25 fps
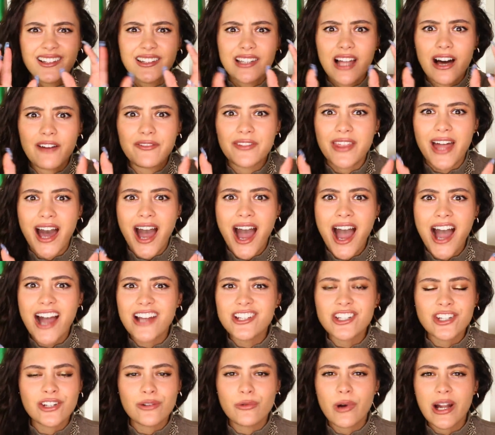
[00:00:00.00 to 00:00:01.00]
Love that. I
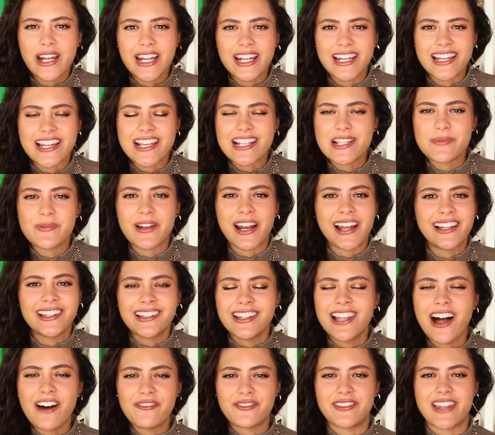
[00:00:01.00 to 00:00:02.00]
don't know what it is, but I
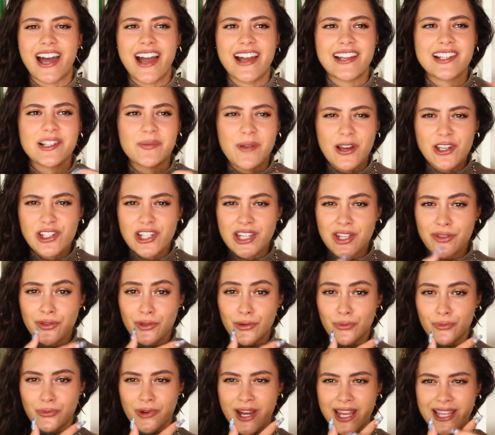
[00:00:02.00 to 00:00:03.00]
love that, especially in the
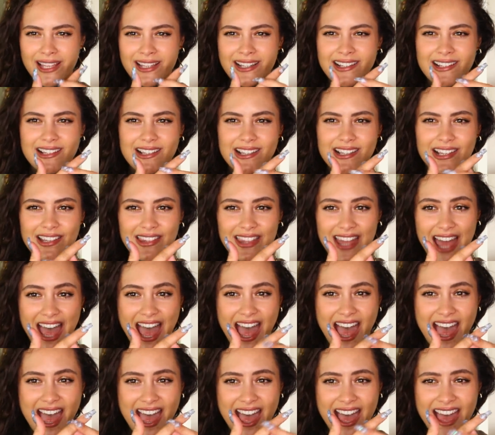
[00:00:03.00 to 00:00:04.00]
rings.
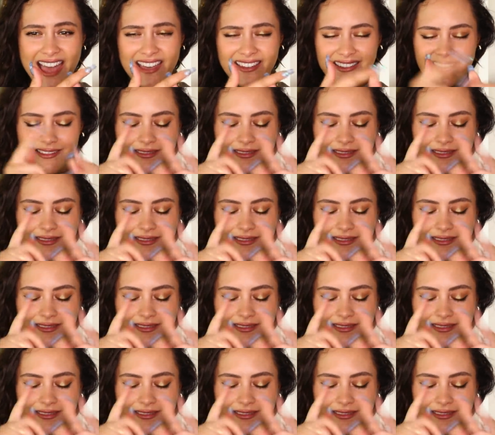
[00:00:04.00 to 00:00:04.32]
There.